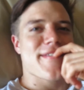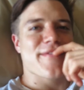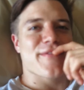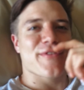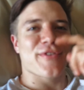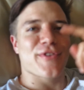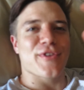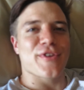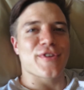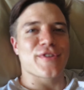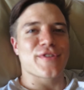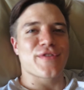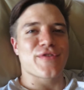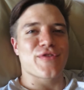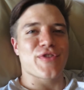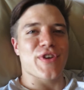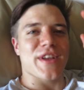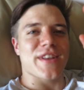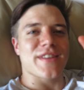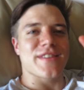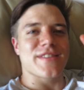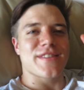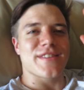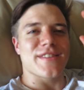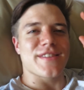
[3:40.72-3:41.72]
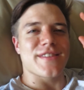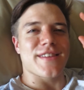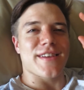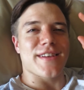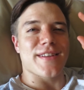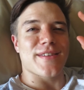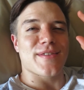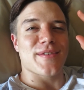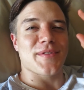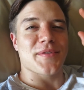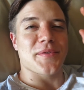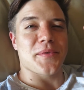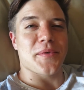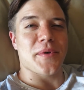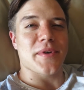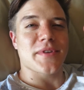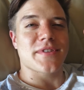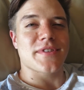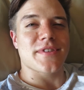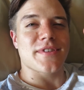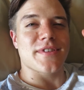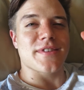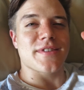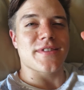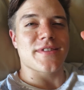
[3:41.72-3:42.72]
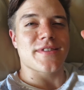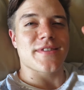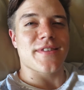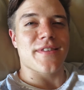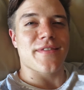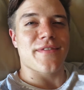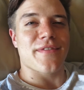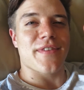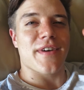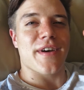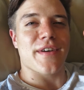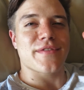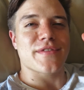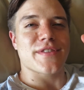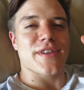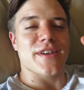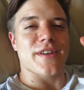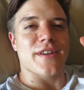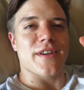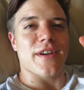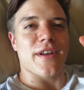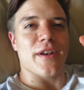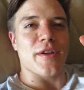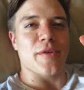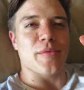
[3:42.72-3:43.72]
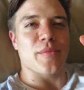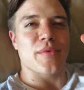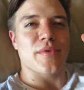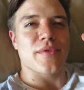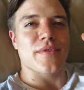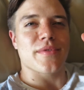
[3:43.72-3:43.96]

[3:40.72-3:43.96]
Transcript: For those of you who haven't seen that, watch this 5-second clip.